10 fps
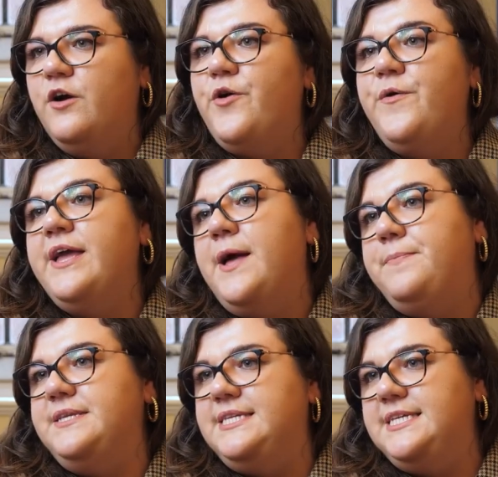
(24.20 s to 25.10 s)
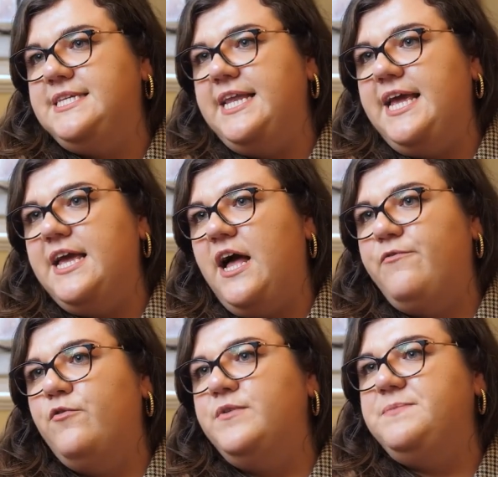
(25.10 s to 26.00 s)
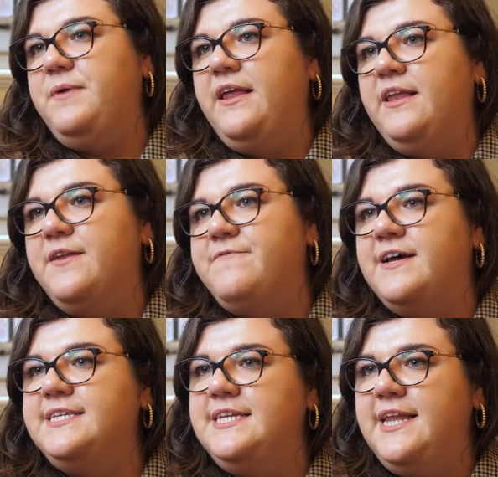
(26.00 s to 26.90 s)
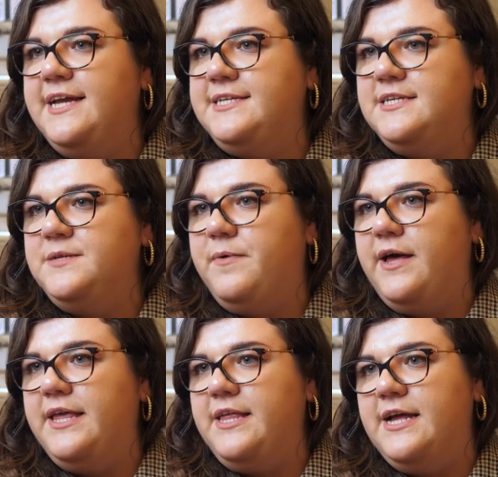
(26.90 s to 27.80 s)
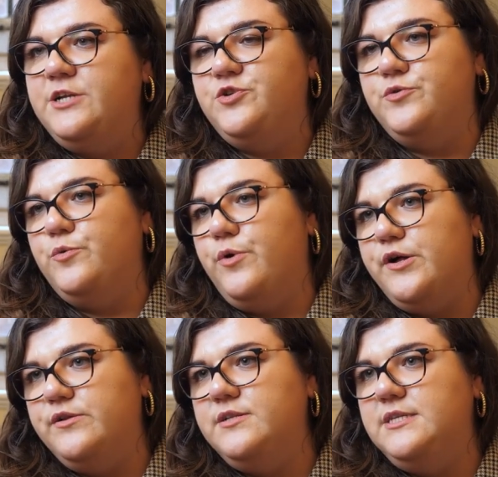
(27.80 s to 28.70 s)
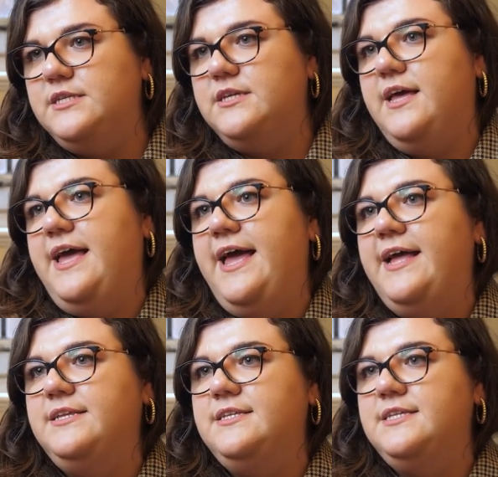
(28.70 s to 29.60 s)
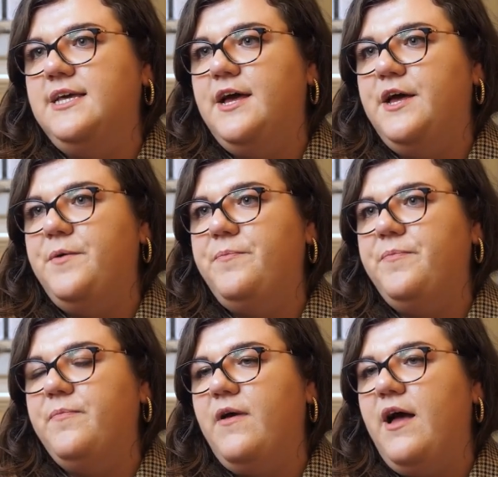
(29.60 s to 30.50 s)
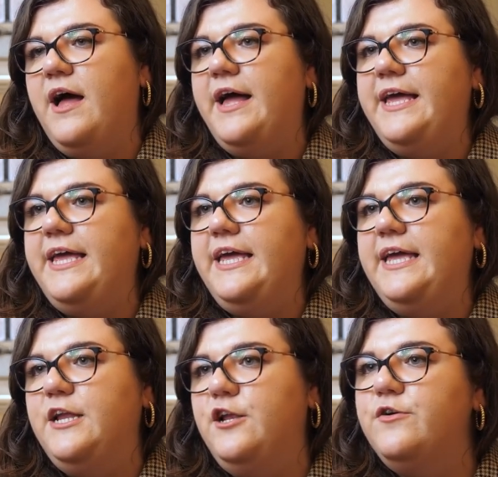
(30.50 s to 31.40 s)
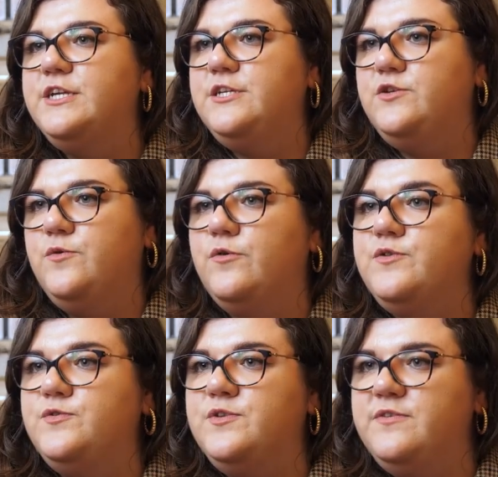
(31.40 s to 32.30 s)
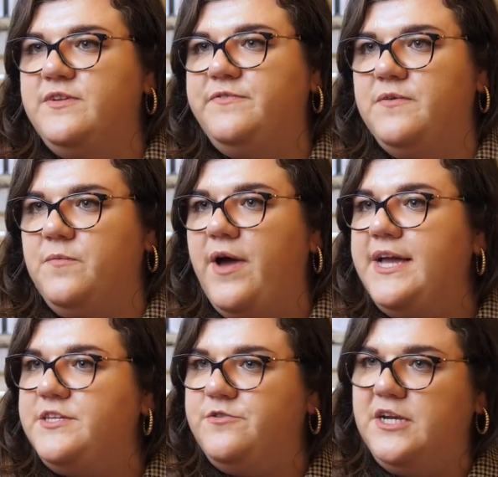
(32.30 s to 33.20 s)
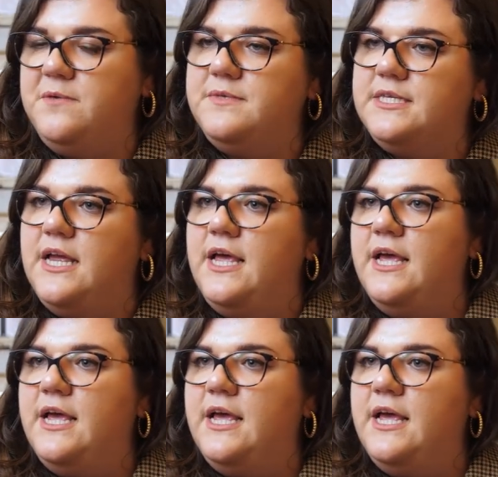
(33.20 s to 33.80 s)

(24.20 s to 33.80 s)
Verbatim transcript: Growing up in Sicily, I've always been fascinated by the natural world and um, I looked into all sorts of different waste streams